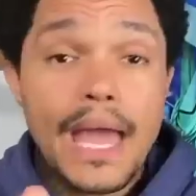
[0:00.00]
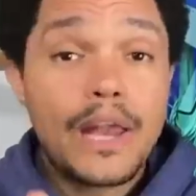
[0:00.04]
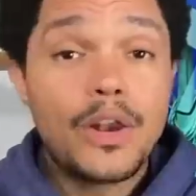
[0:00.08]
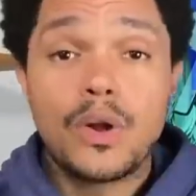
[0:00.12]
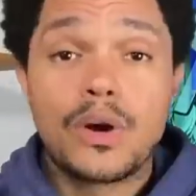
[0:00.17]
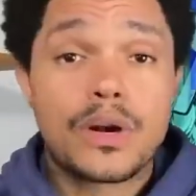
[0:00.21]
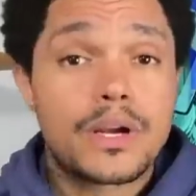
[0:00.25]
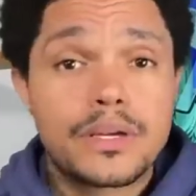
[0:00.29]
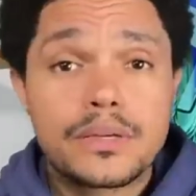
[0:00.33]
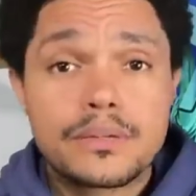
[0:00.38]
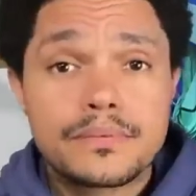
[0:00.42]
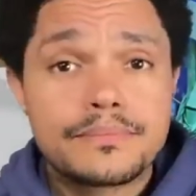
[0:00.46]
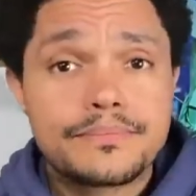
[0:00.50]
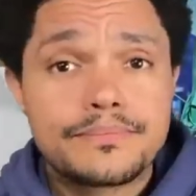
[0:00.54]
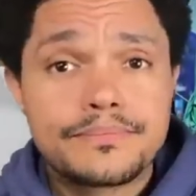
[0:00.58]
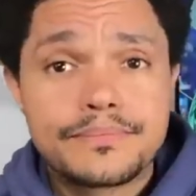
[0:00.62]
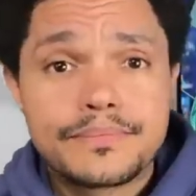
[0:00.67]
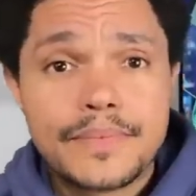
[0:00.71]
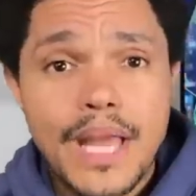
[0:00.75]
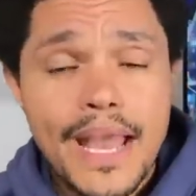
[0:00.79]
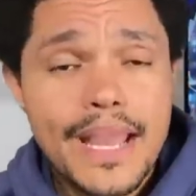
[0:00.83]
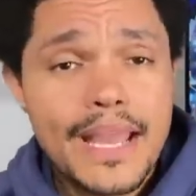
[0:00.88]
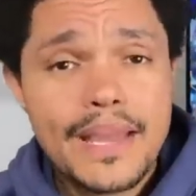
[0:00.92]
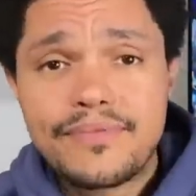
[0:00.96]
And look,
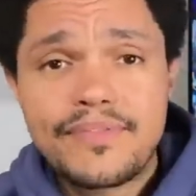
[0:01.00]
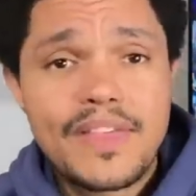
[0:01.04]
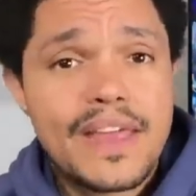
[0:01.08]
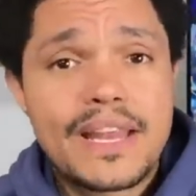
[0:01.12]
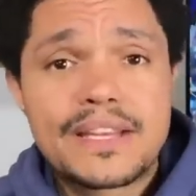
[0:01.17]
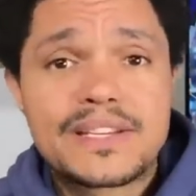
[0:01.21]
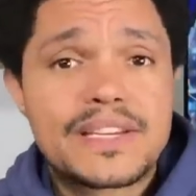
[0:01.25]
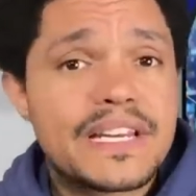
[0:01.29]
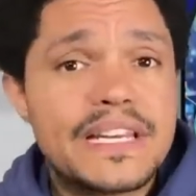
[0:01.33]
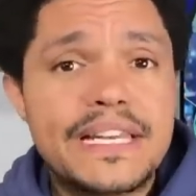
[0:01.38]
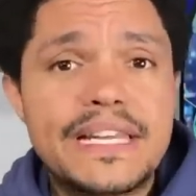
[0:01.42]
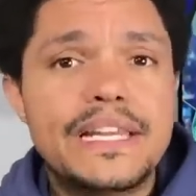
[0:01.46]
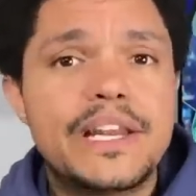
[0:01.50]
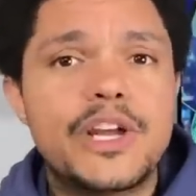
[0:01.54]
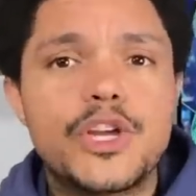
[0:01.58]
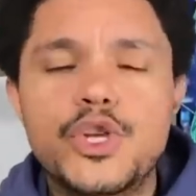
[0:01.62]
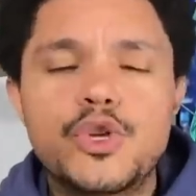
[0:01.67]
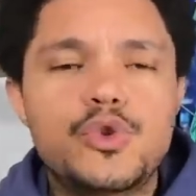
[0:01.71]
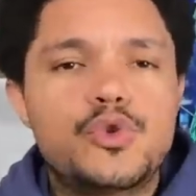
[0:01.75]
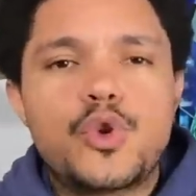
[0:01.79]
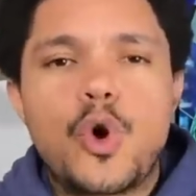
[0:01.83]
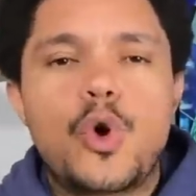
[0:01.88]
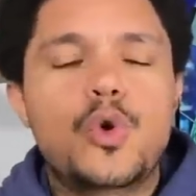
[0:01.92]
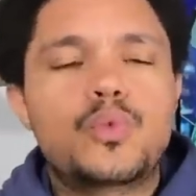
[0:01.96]
I get that as a leader,
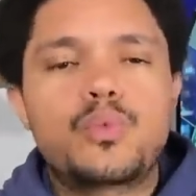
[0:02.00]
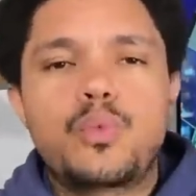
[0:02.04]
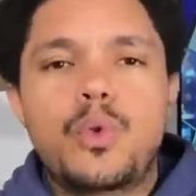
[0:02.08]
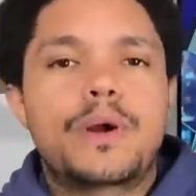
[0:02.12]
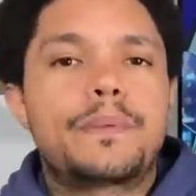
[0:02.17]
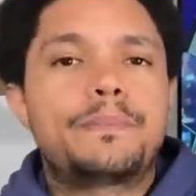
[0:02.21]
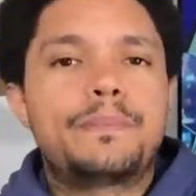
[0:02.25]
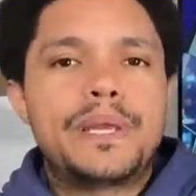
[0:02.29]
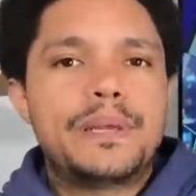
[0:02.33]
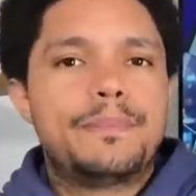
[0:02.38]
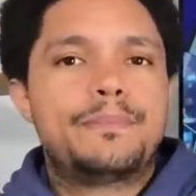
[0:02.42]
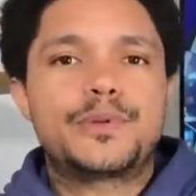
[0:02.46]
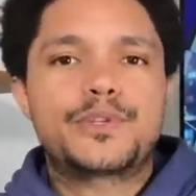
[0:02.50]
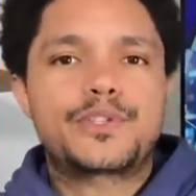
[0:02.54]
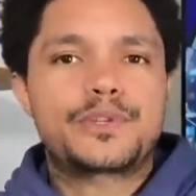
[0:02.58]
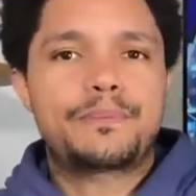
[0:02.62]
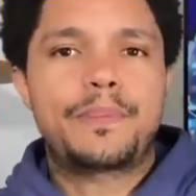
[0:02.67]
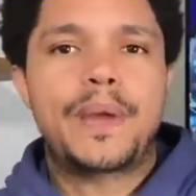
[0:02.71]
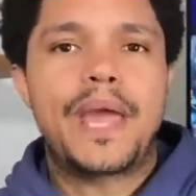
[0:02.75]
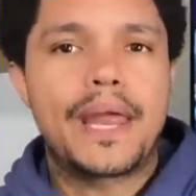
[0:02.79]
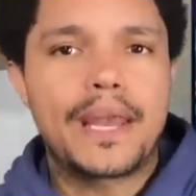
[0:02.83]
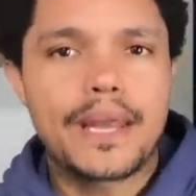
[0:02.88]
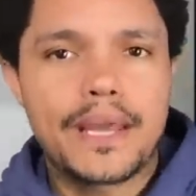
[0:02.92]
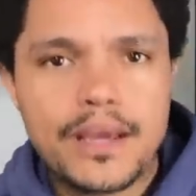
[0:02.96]
you don't want people to
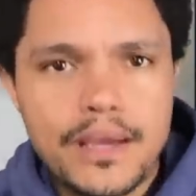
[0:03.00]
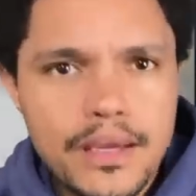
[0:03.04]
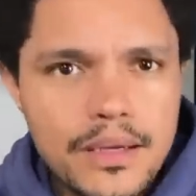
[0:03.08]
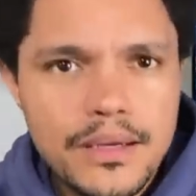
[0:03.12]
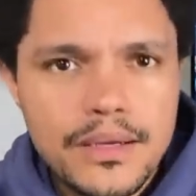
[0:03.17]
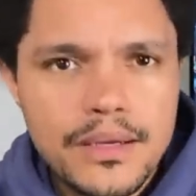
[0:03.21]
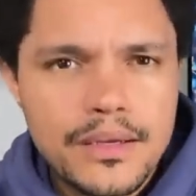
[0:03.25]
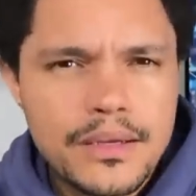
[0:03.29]
panic.